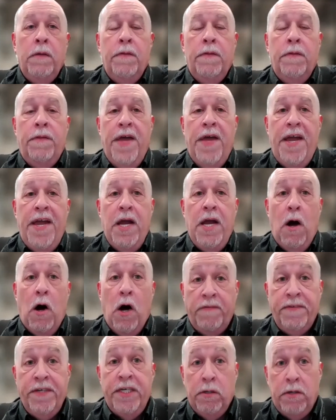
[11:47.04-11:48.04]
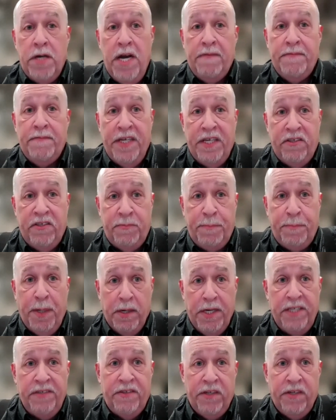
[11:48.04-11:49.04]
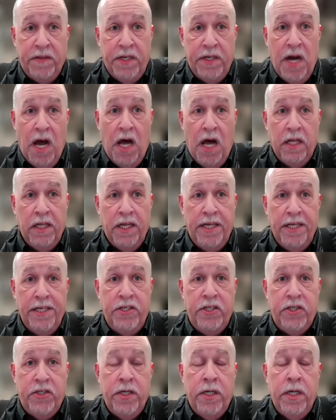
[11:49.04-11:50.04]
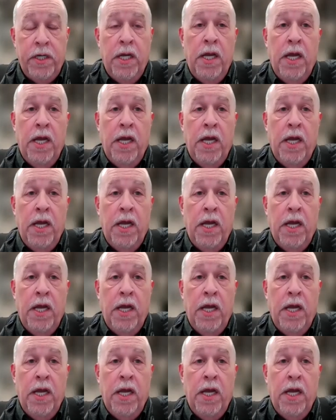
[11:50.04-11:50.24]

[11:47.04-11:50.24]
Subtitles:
They often don't have the experience and the knowledge.